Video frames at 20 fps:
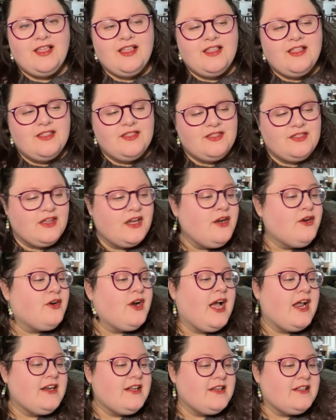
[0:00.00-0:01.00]

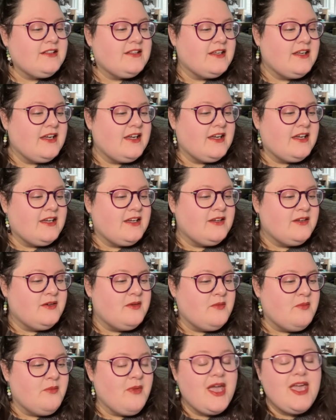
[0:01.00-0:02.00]
theoretically,
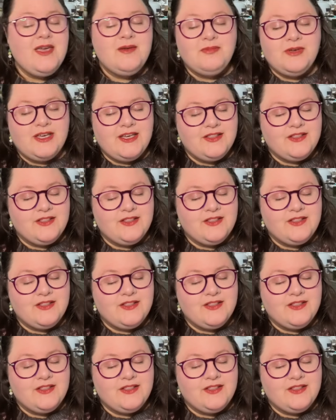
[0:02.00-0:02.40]
maybe